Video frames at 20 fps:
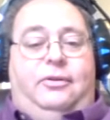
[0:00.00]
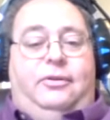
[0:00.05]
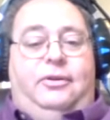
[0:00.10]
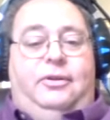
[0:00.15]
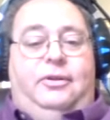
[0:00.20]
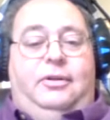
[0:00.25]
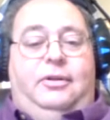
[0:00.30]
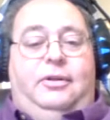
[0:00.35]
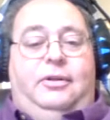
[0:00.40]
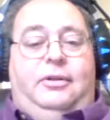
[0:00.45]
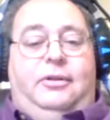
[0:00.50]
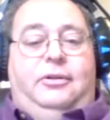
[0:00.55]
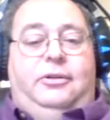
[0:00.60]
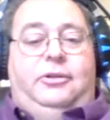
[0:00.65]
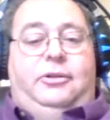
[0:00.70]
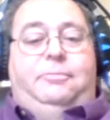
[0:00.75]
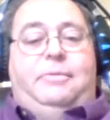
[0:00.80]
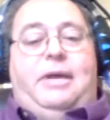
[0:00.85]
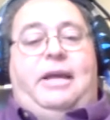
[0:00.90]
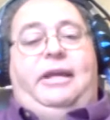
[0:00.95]
Uh, but you
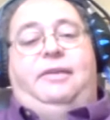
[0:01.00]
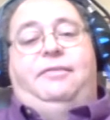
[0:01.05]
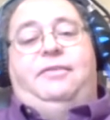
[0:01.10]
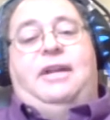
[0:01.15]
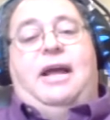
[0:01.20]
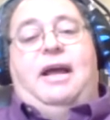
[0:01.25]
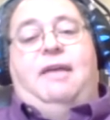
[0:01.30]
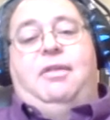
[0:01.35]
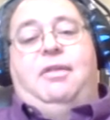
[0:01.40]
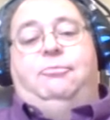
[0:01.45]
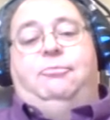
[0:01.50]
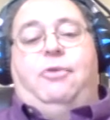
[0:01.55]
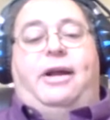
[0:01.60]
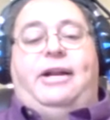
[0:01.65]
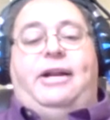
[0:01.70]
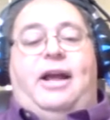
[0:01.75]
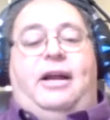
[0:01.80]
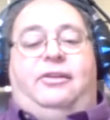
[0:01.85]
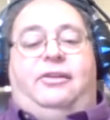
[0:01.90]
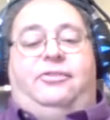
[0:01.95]
would absolutely have to
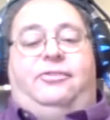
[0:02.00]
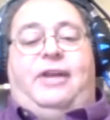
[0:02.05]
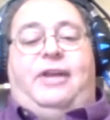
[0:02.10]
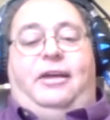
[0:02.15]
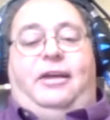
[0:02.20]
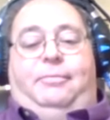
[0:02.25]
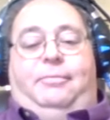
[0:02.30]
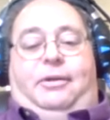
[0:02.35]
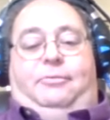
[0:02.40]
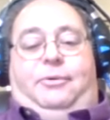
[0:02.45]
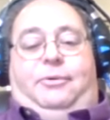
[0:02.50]
have them